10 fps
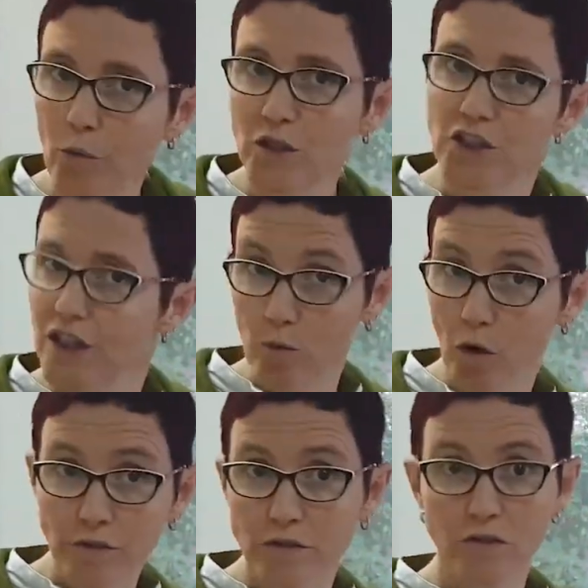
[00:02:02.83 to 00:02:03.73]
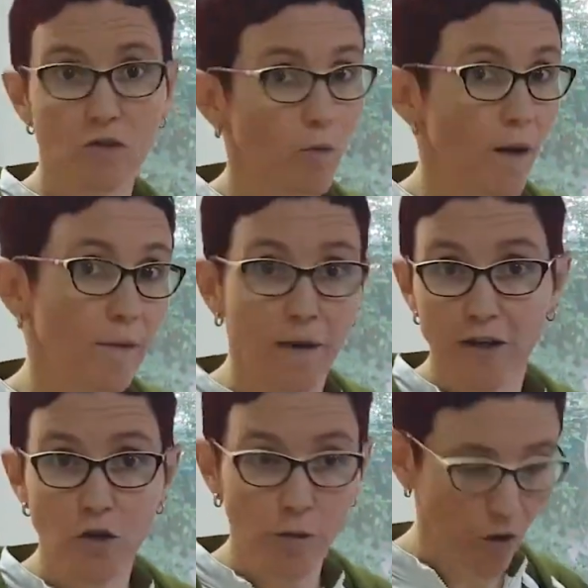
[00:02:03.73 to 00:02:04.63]
I wish there was, because it would make my
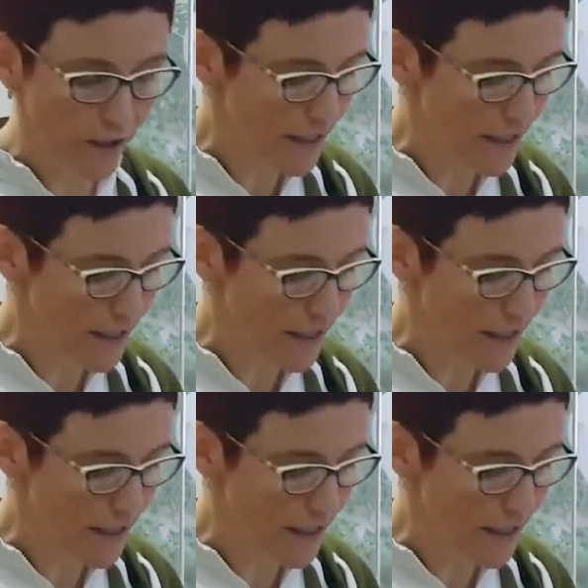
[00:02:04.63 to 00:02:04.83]
job a lot